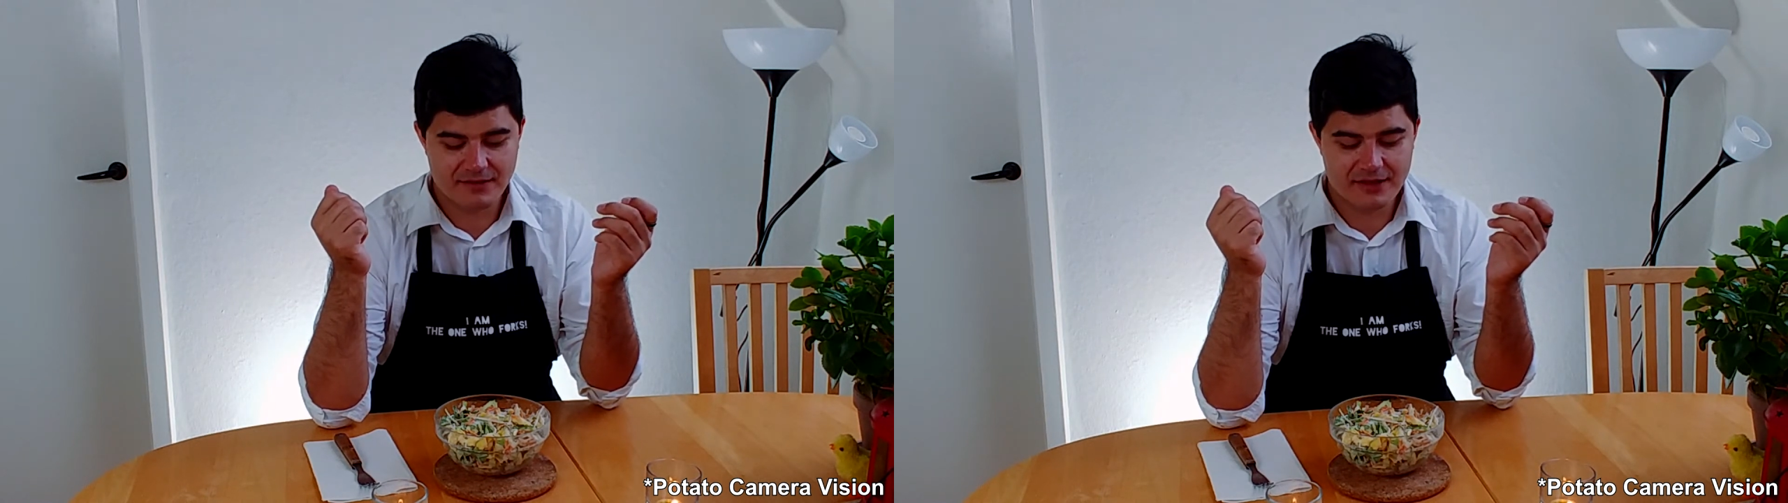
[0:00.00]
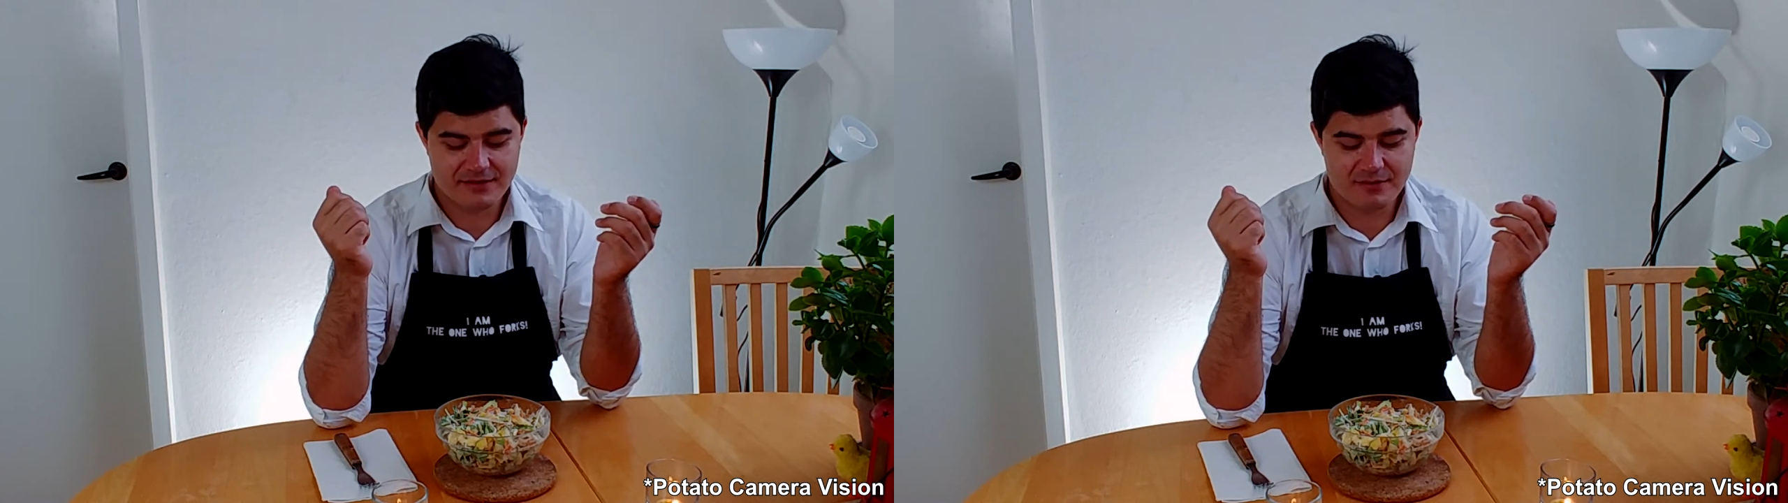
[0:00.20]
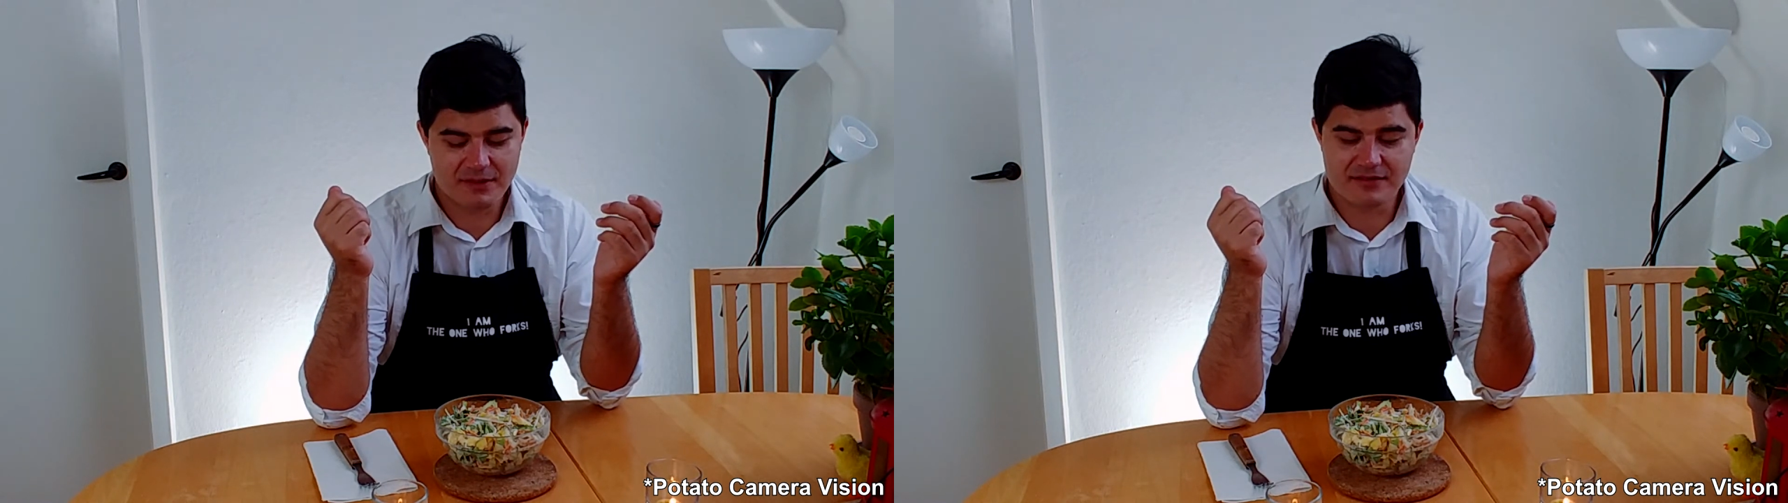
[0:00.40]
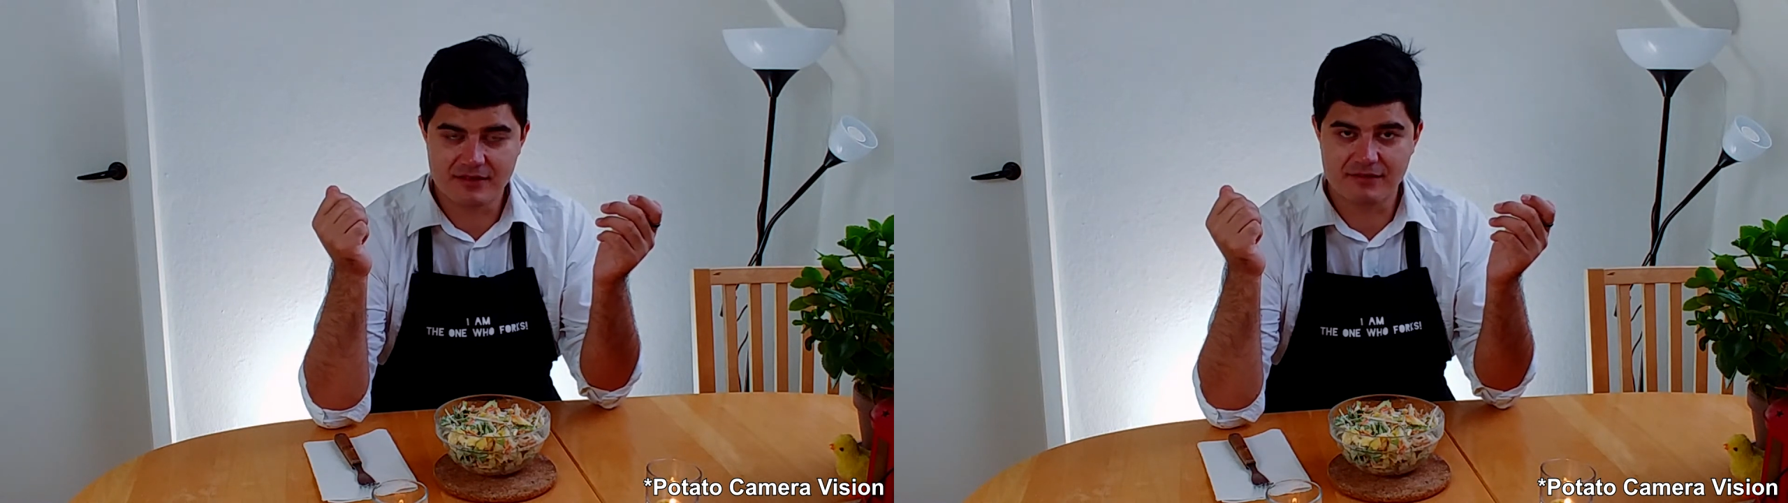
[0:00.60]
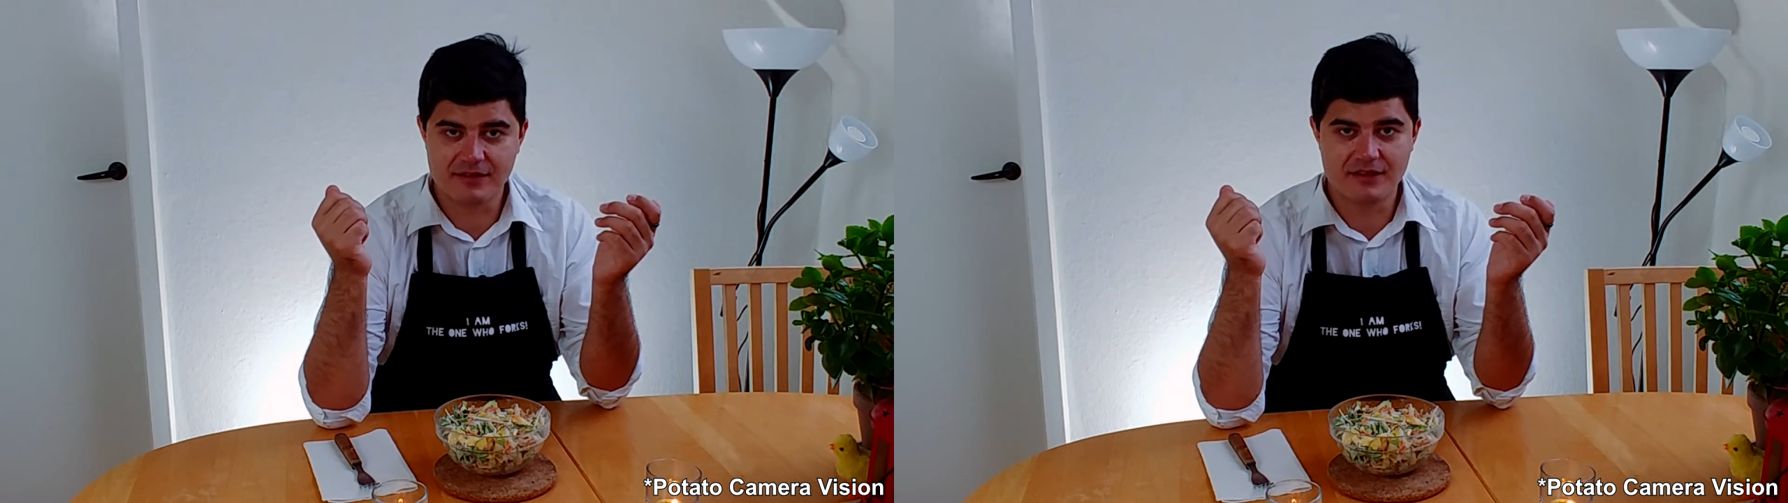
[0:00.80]
I see myself
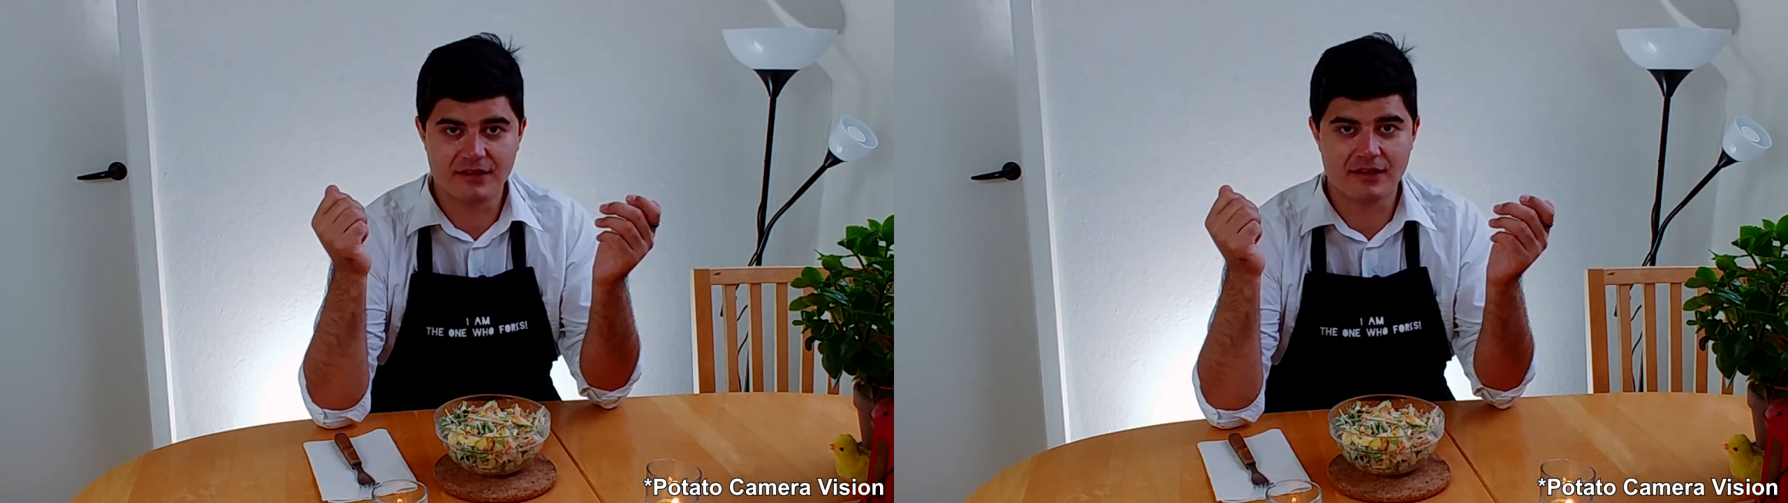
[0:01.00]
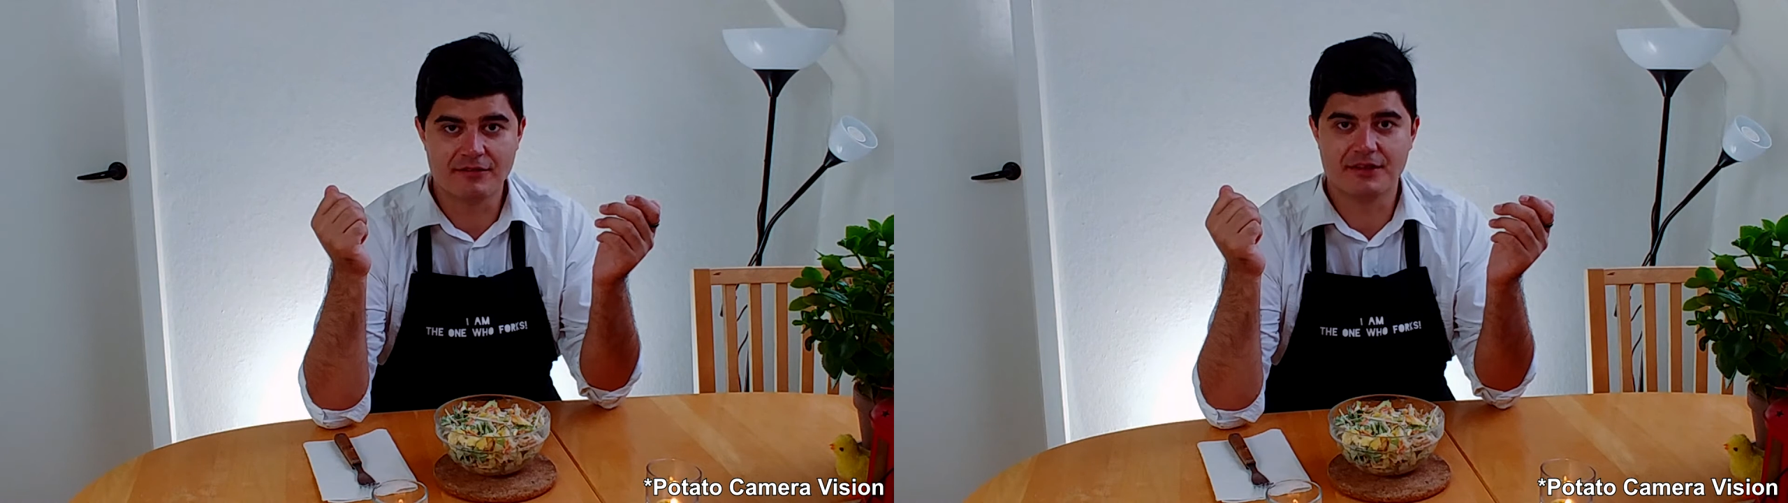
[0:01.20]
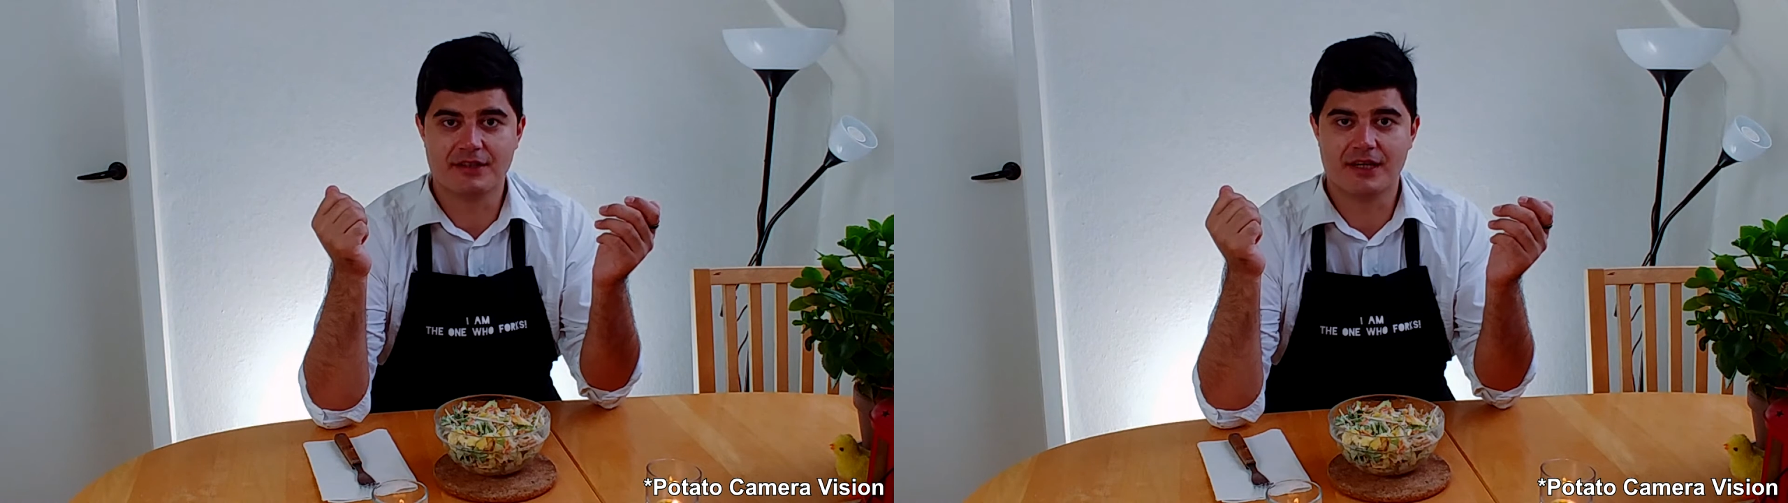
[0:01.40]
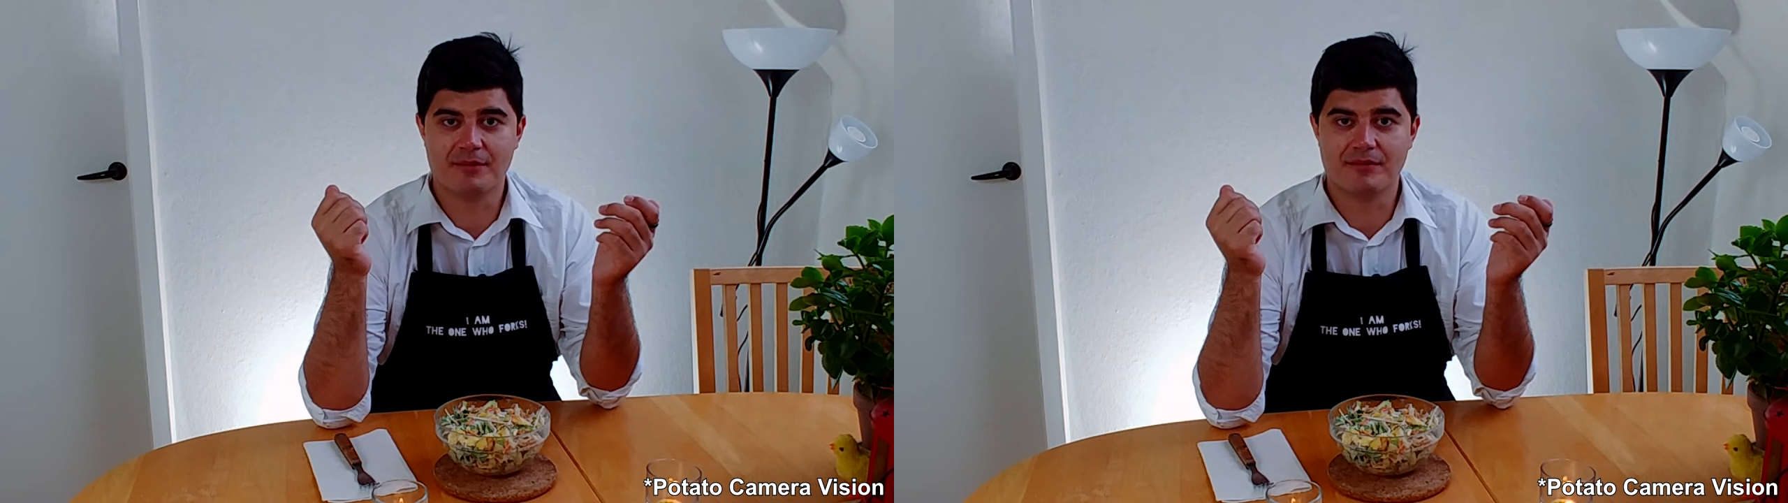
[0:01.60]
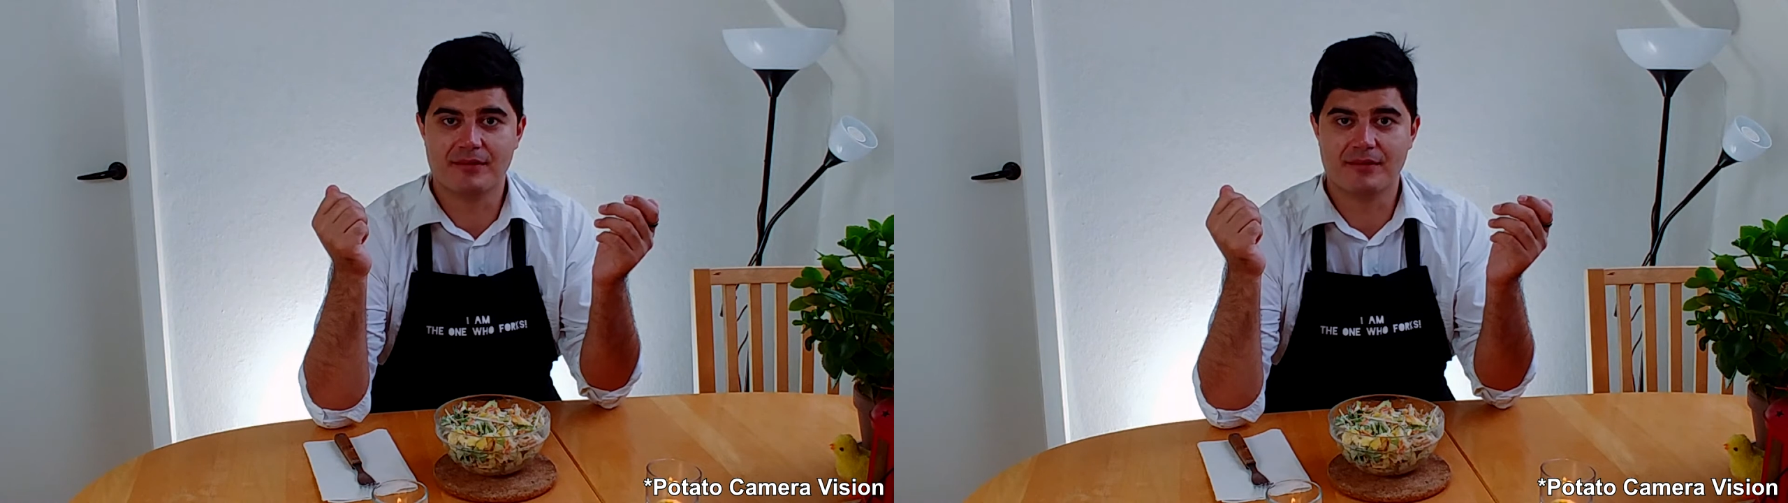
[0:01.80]
eating every time